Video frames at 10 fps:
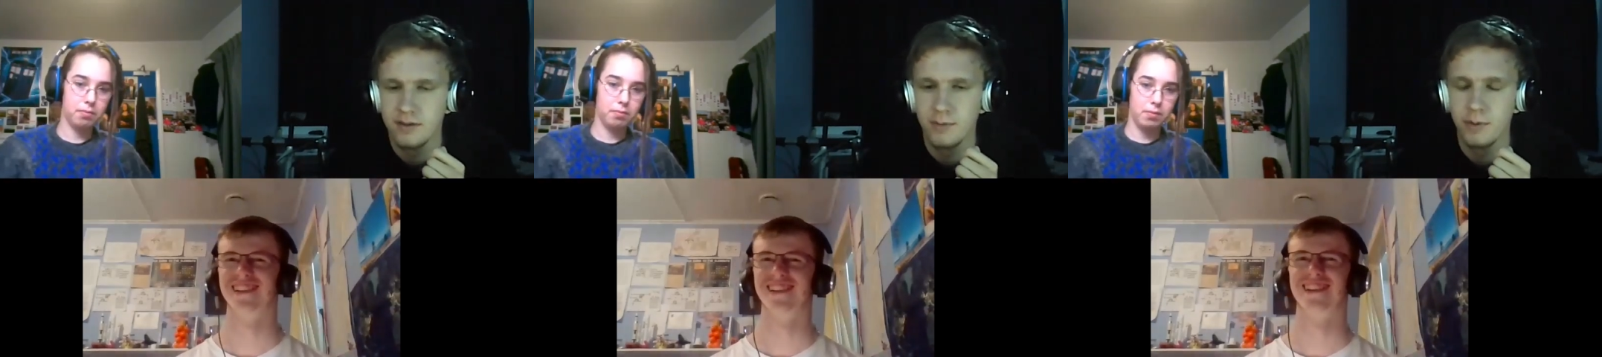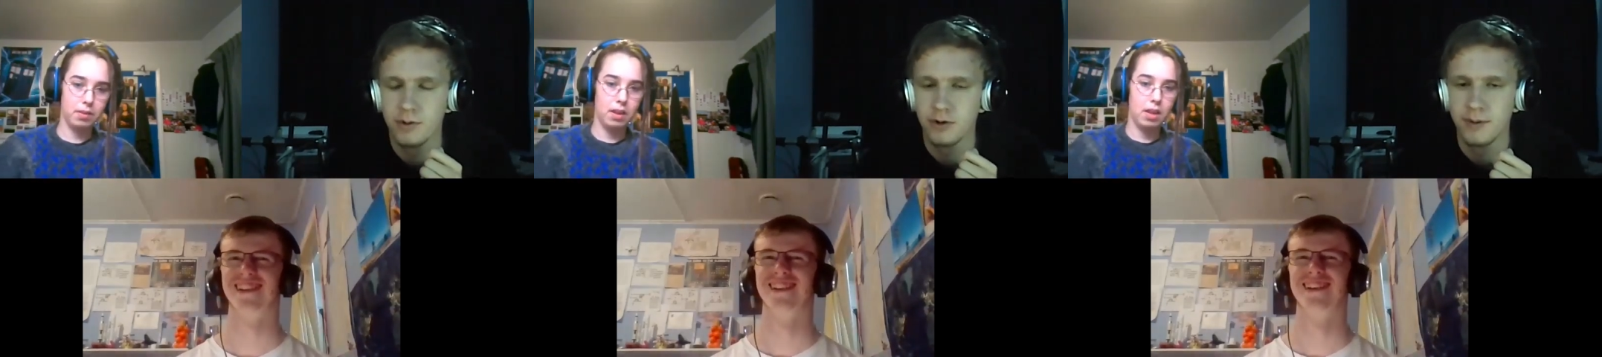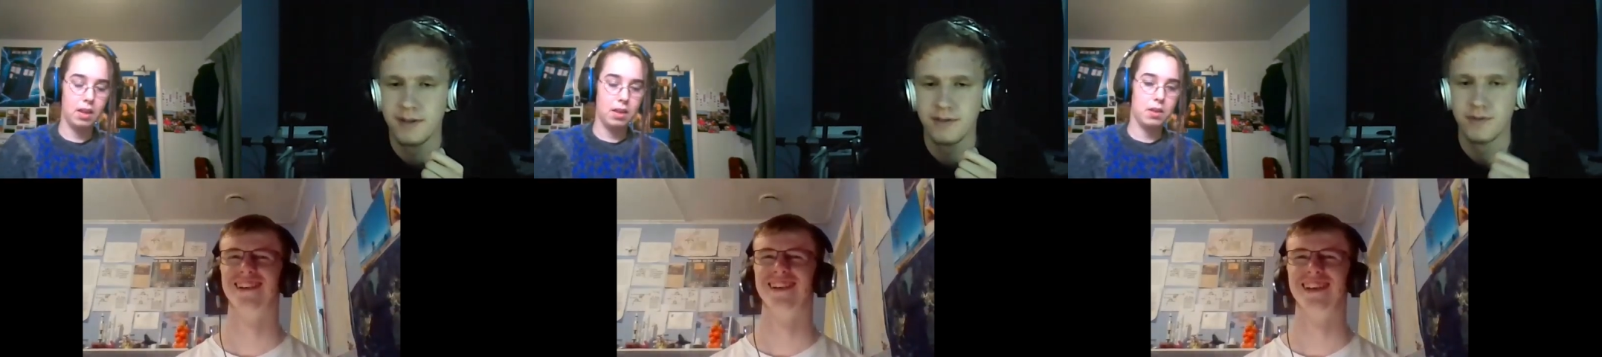Speaker 1: We were talking
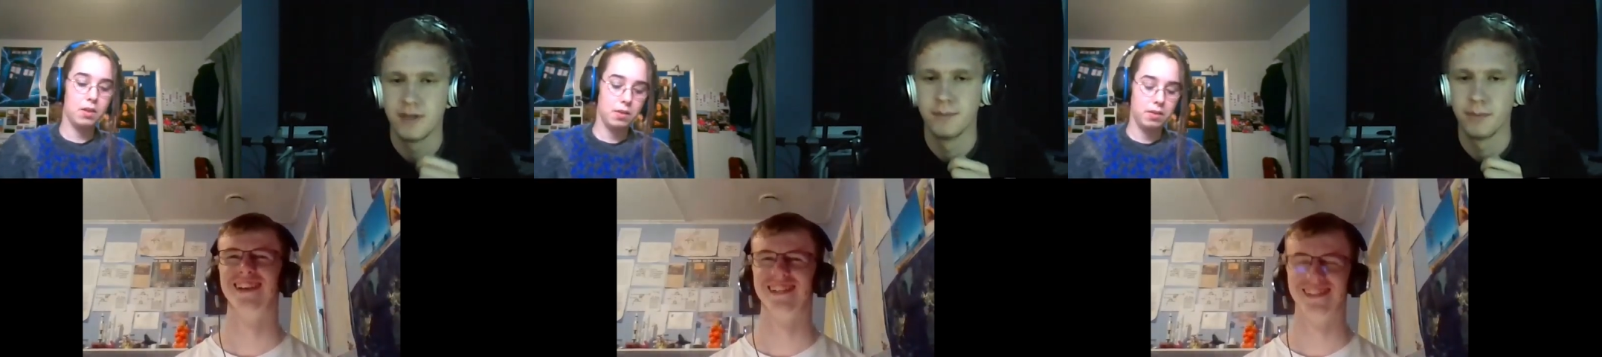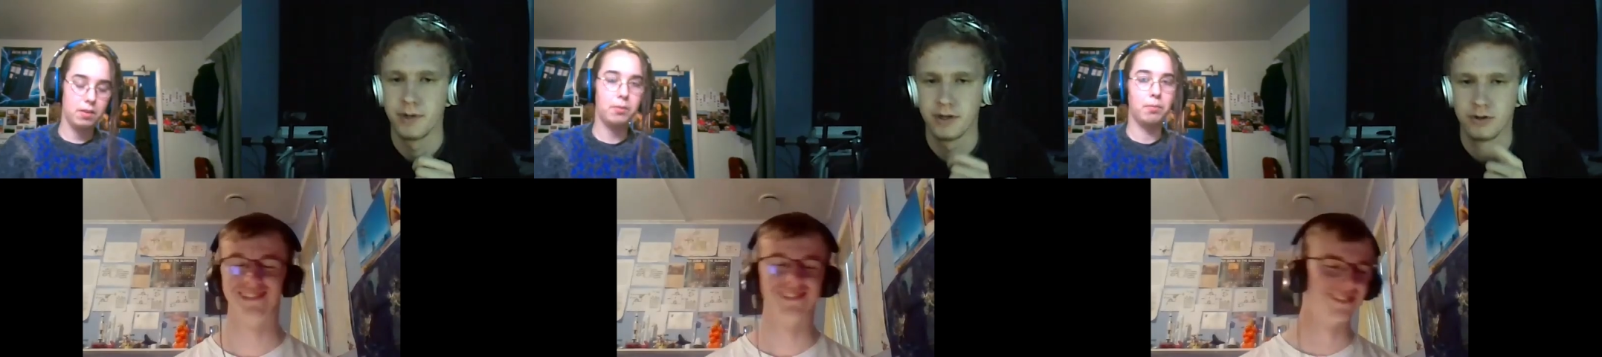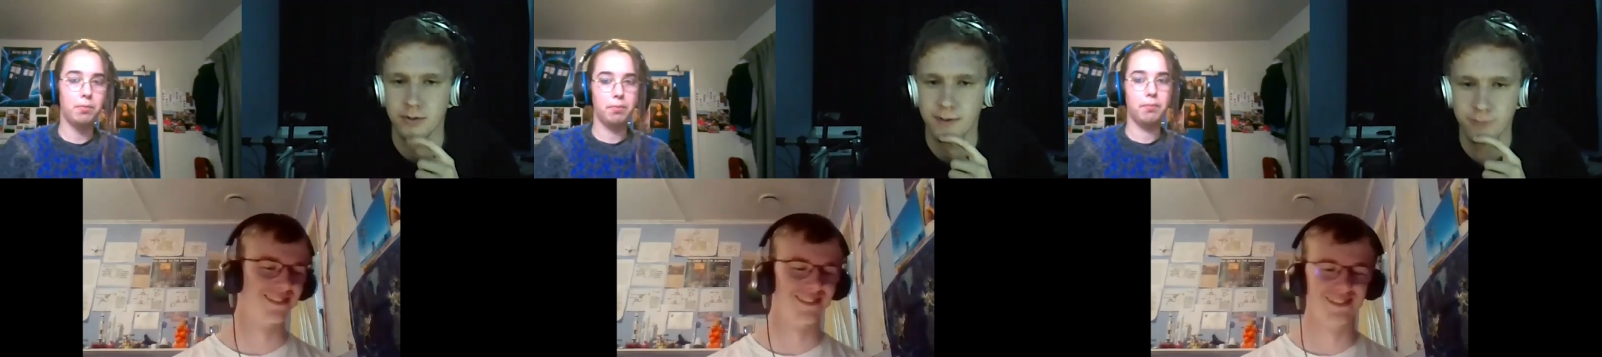about seventeen, but we're going to
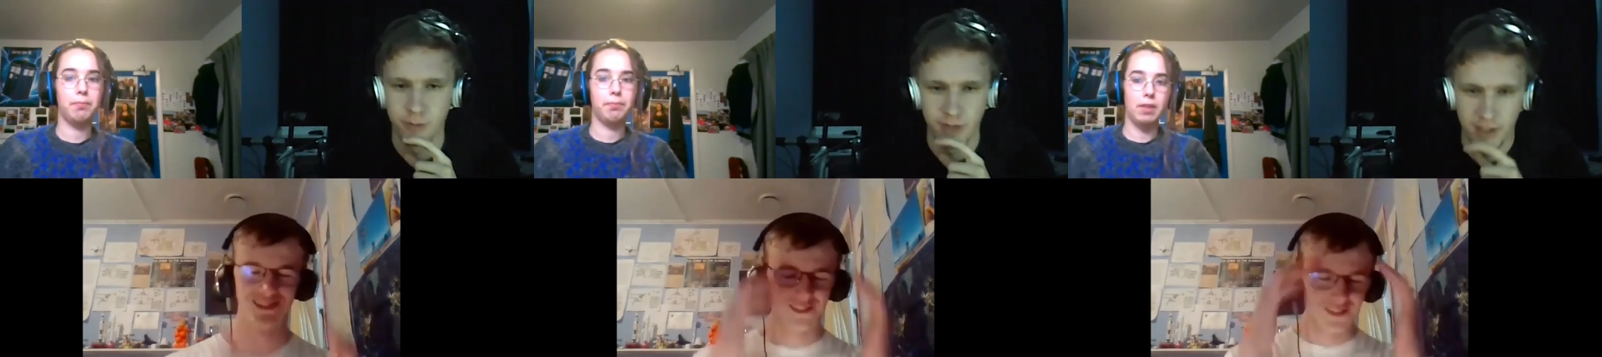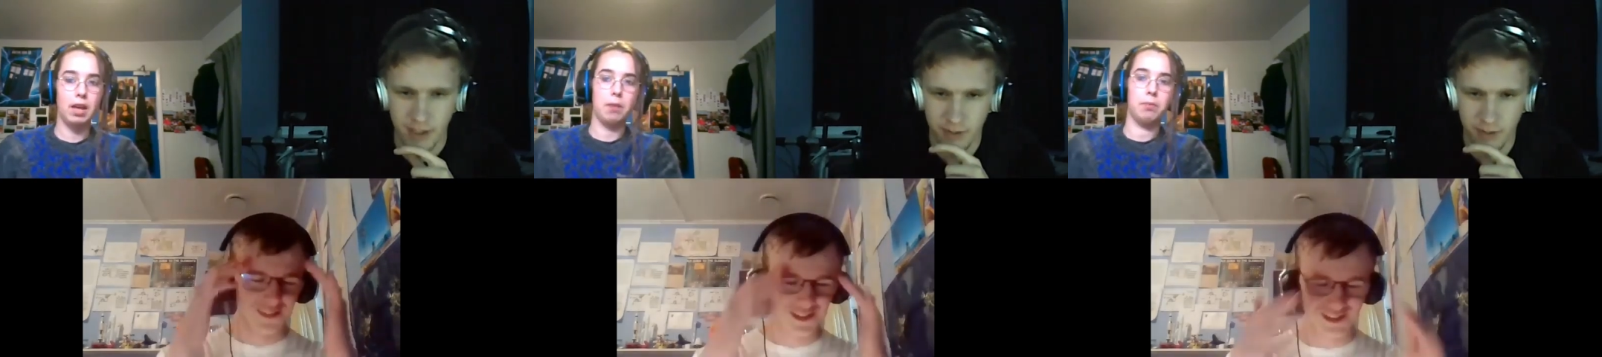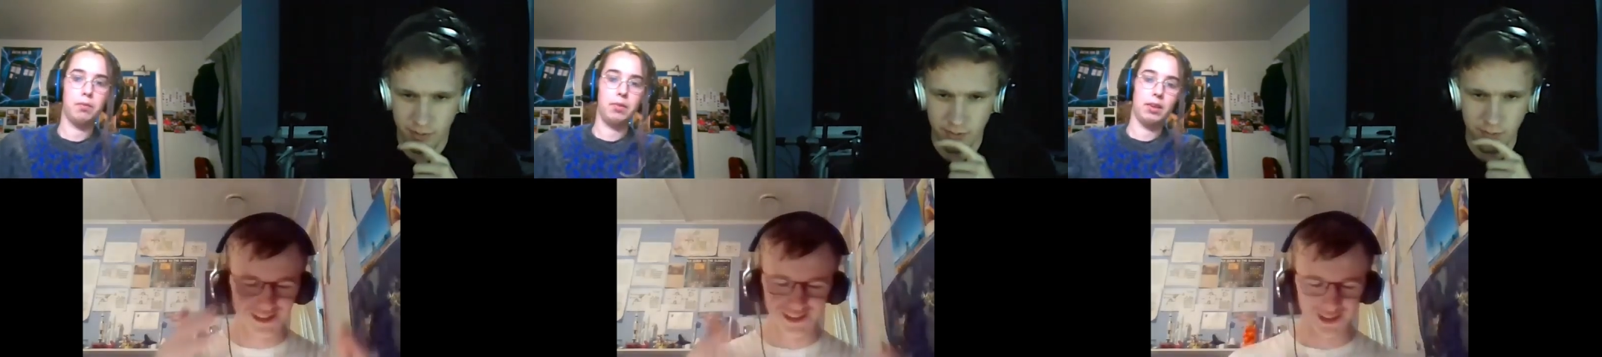talk about fourteen now
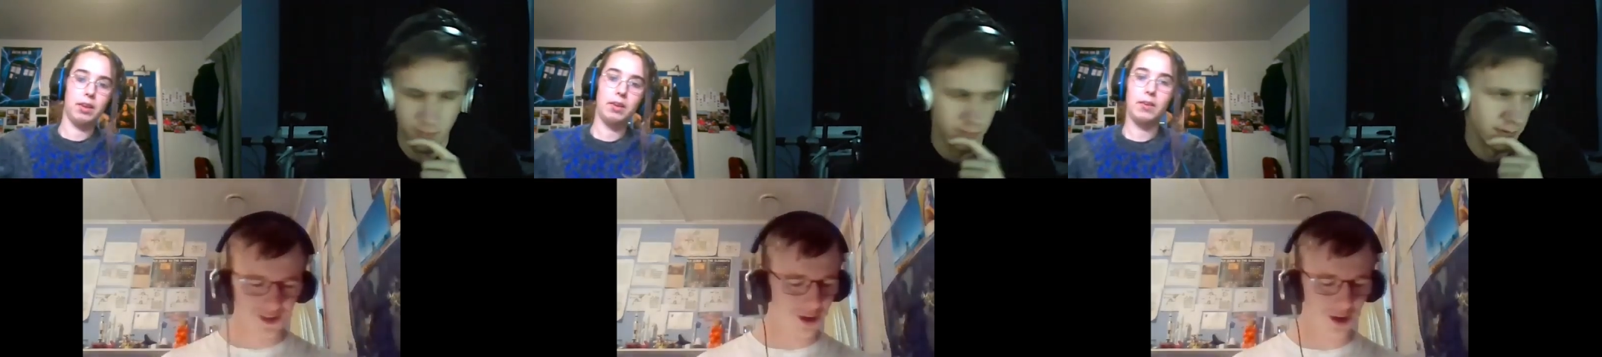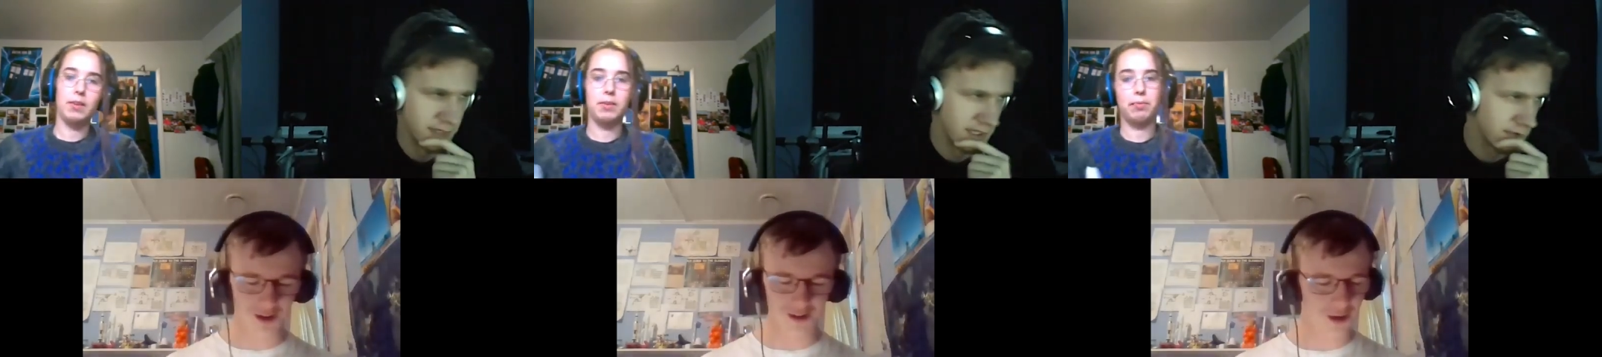because we've gone down